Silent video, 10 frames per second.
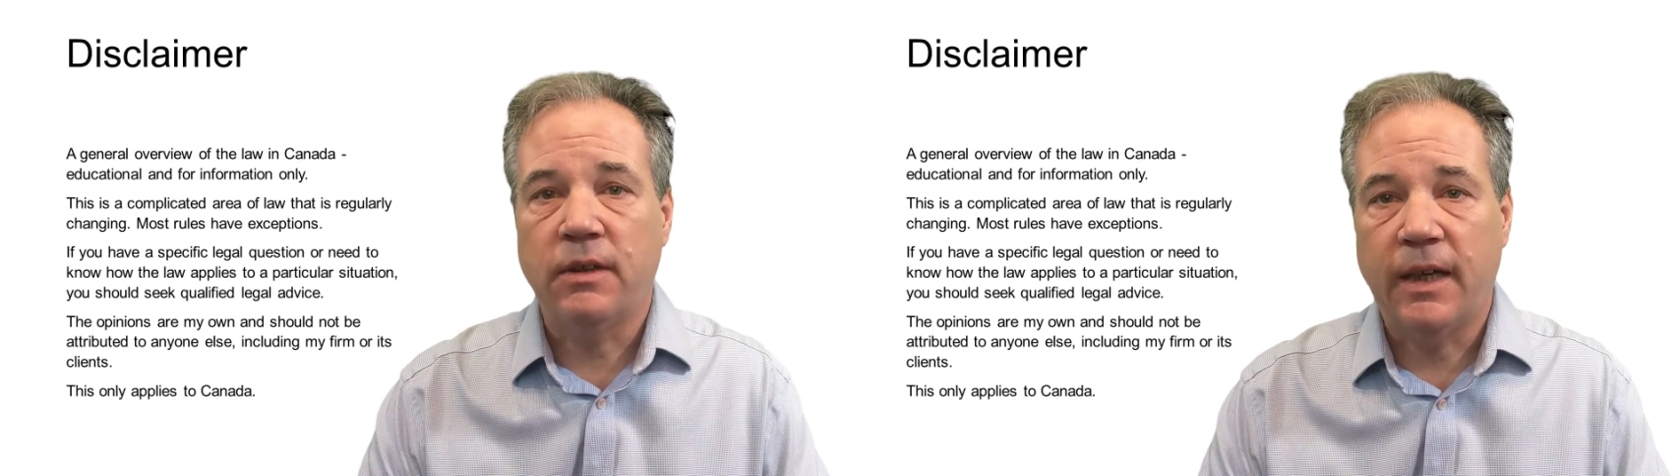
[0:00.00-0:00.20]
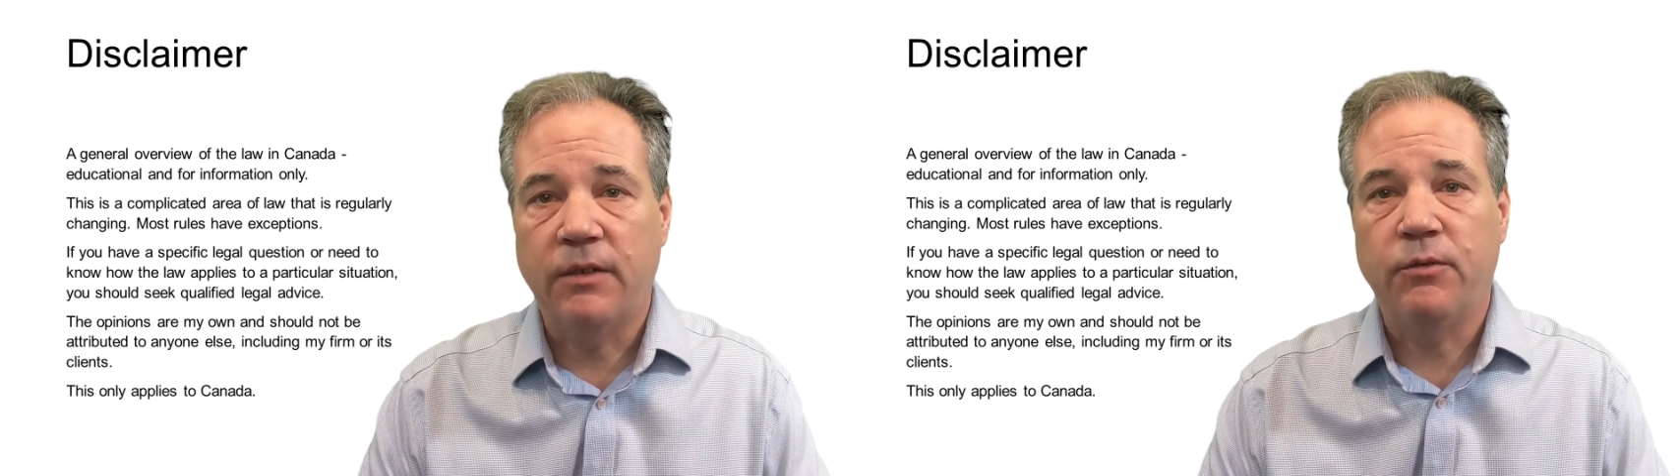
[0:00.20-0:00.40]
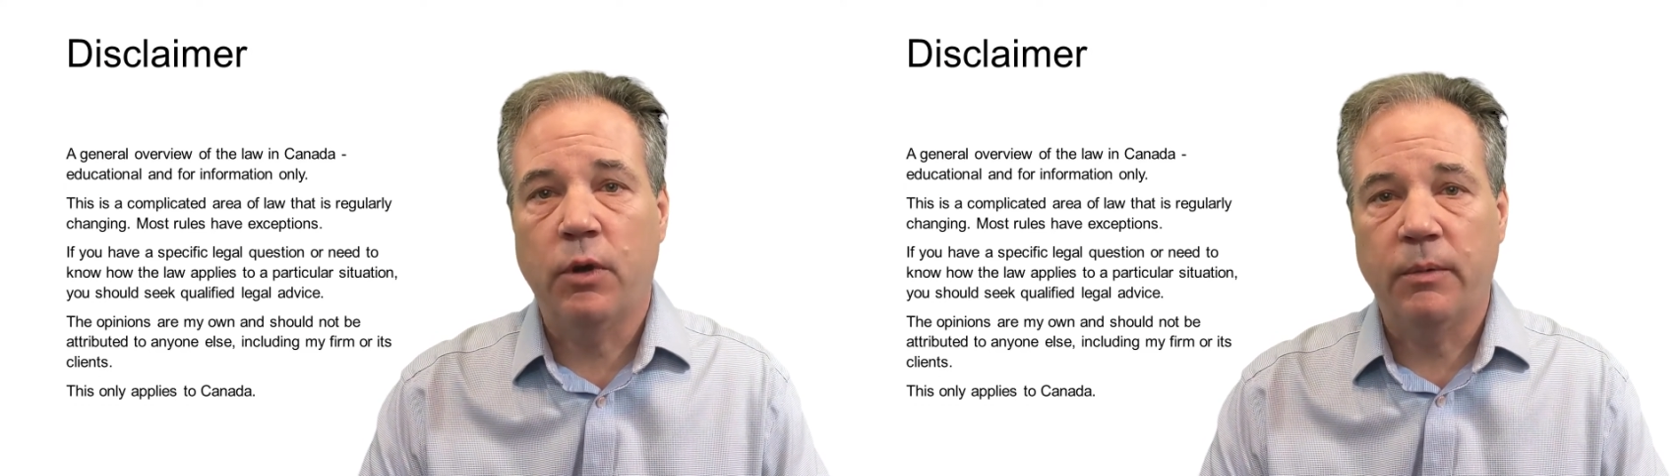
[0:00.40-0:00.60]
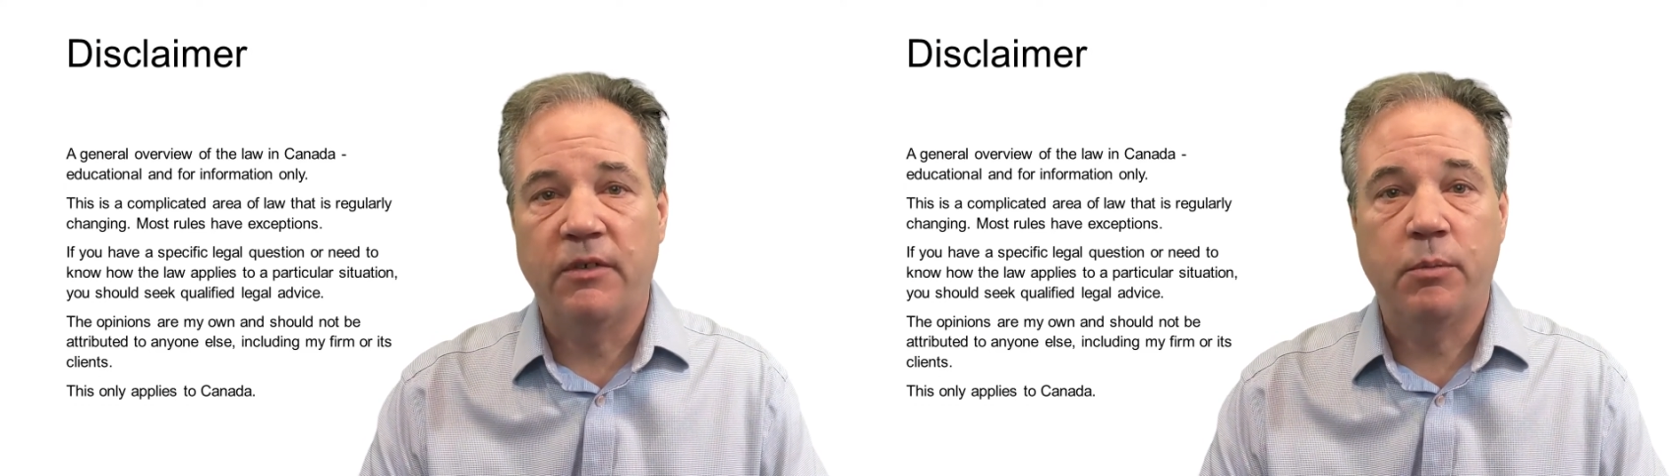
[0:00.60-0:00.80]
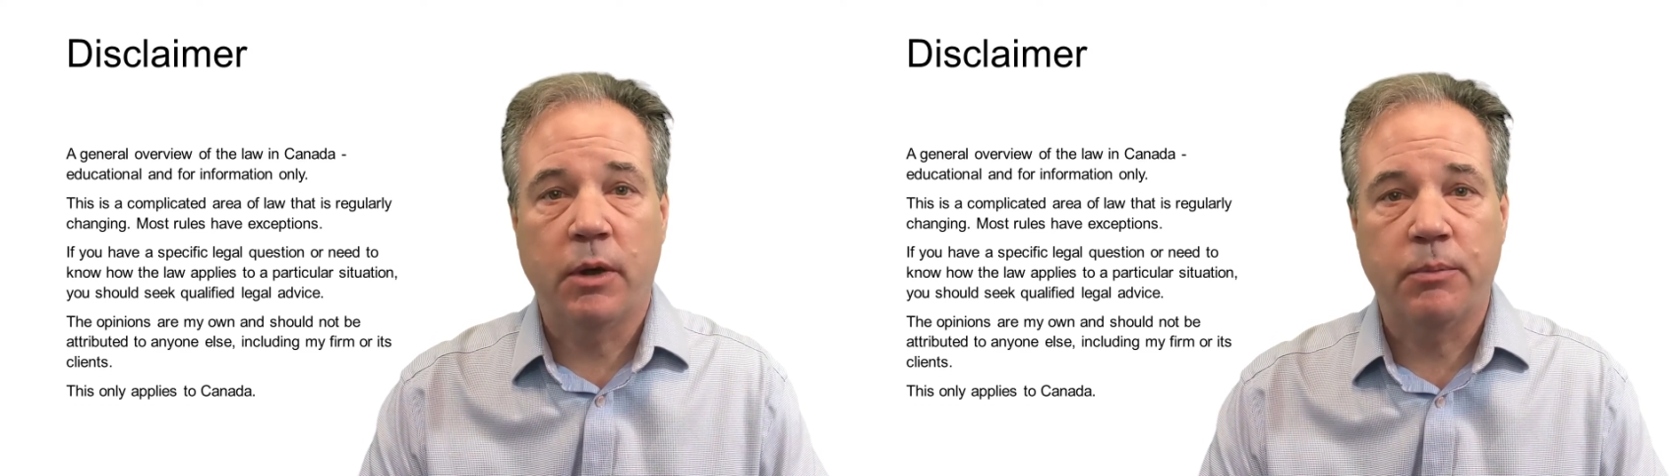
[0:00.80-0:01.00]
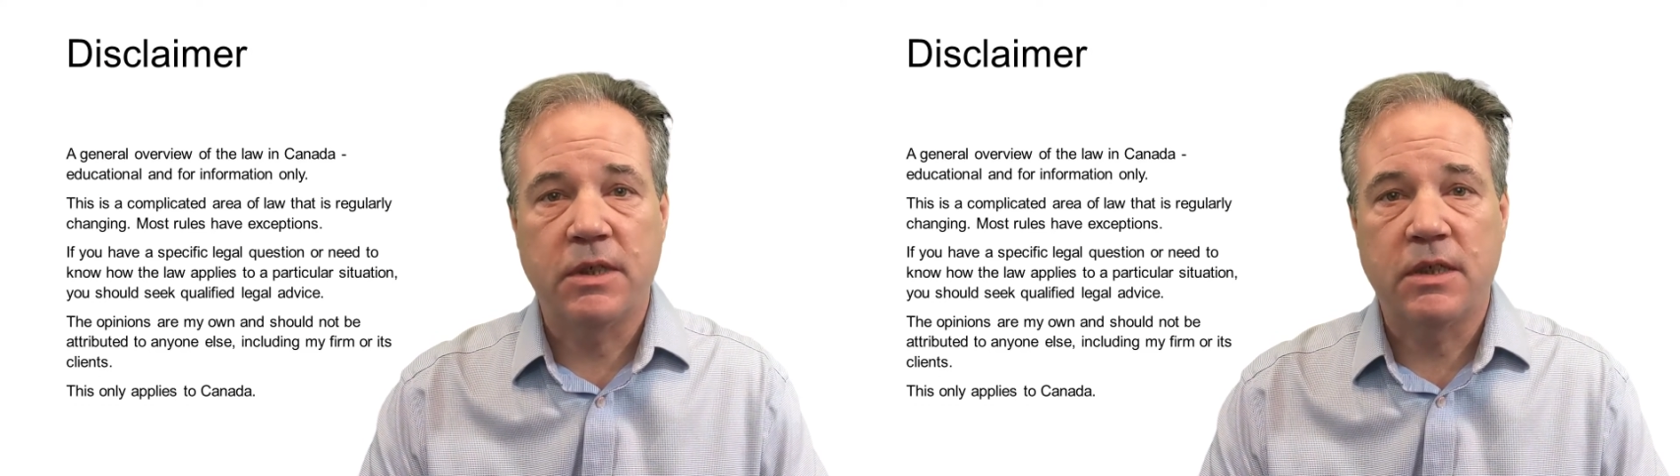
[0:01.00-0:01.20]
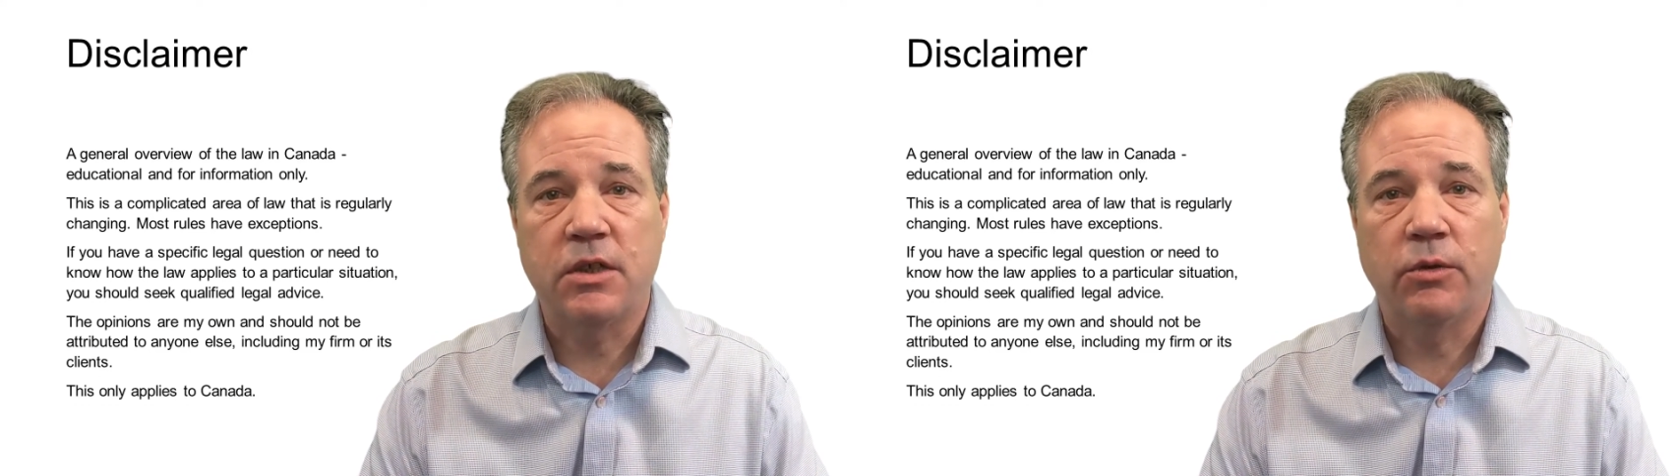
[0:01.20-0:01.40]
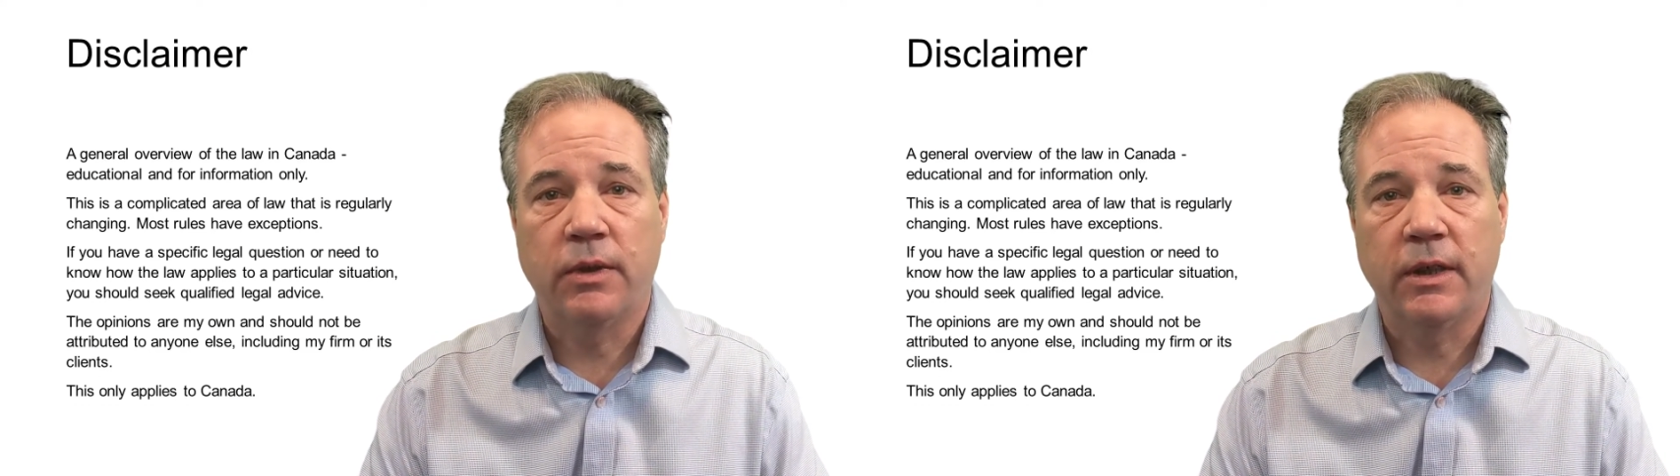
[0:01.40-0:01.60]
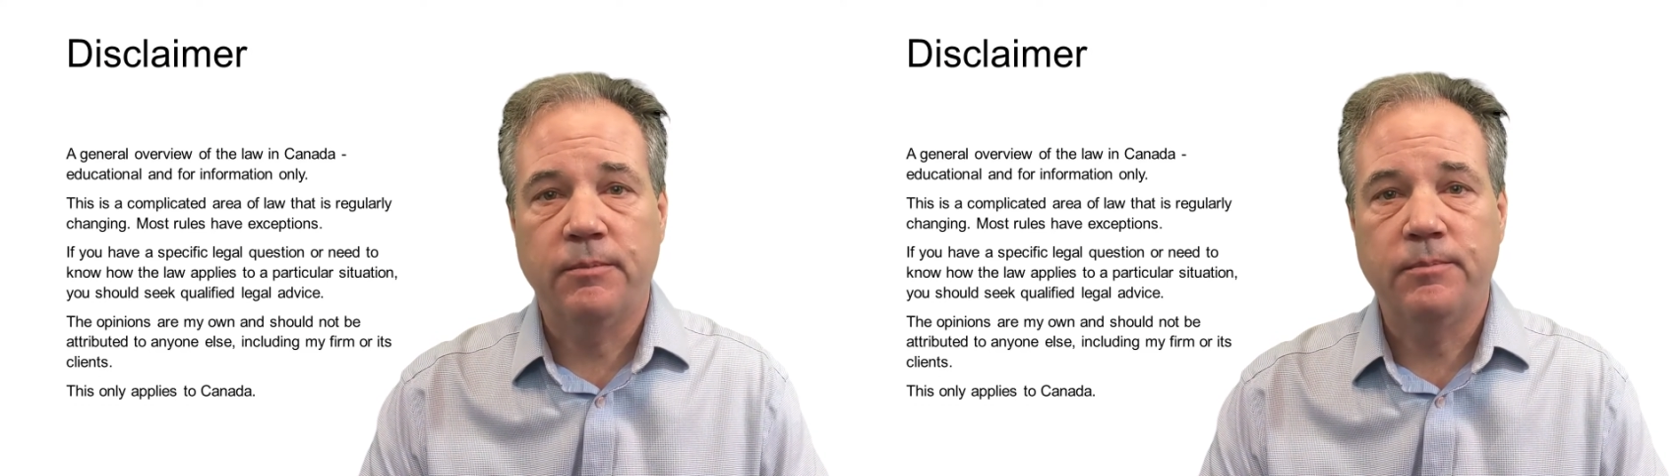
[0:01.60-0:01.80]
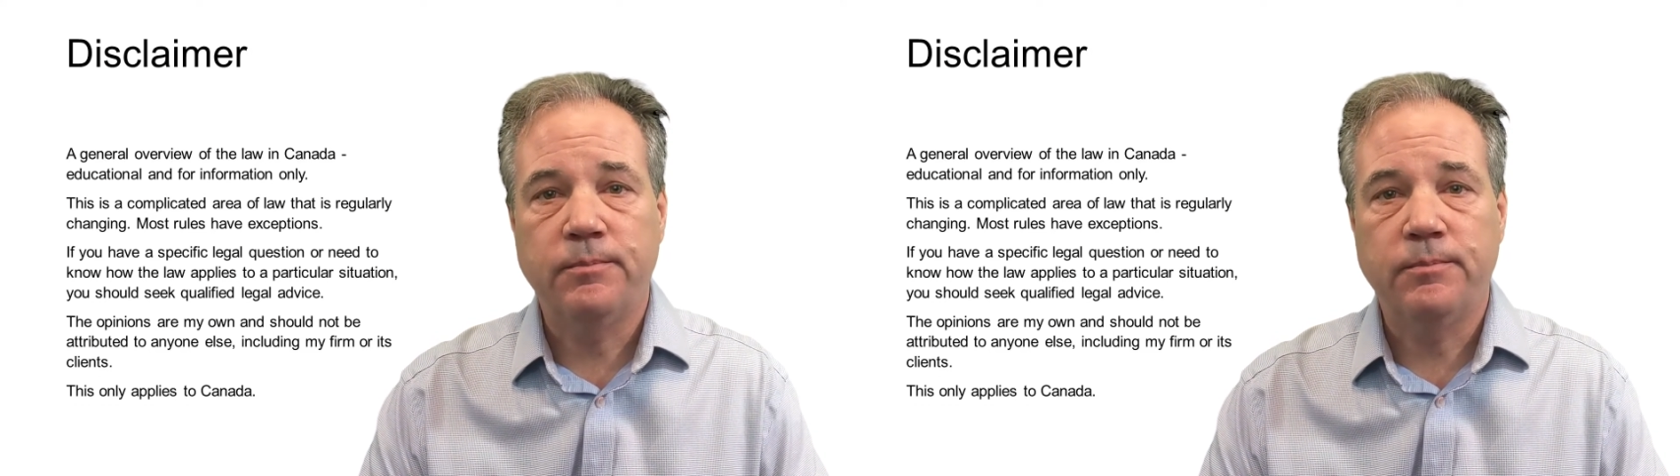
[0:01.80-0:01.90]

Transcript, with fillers: and informative purposes only.